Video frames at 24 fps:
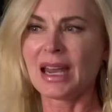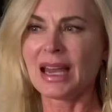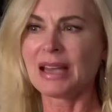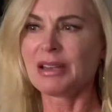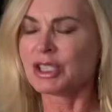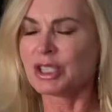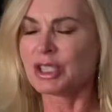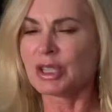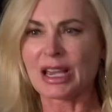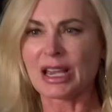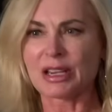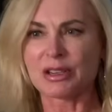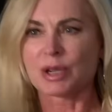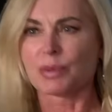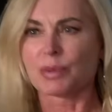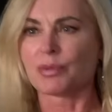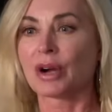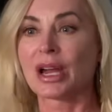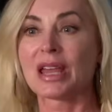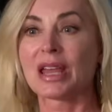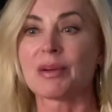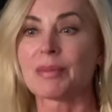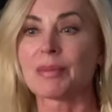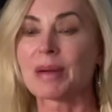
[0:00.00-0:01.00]
And I used to
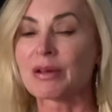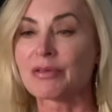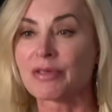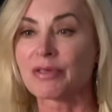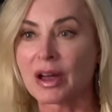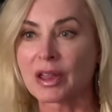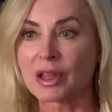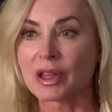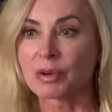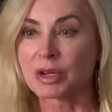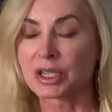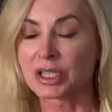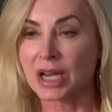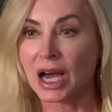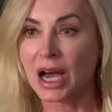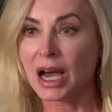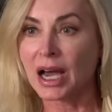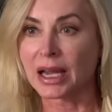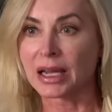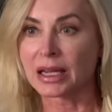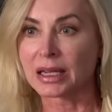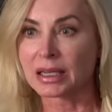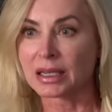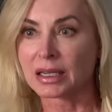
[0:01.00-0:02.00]
pray that my father would
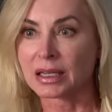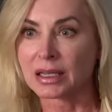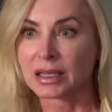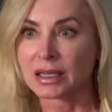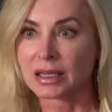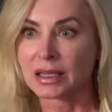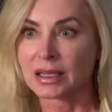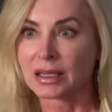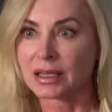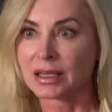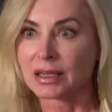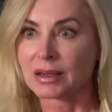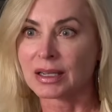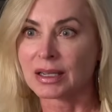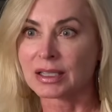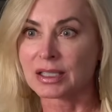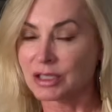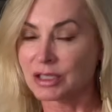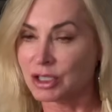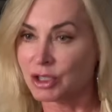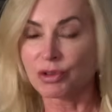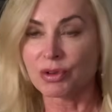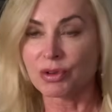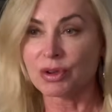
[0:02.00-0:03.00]
die.
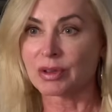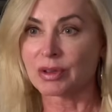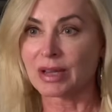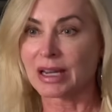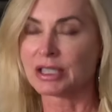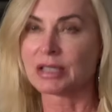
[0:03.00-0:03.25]
It's the truth.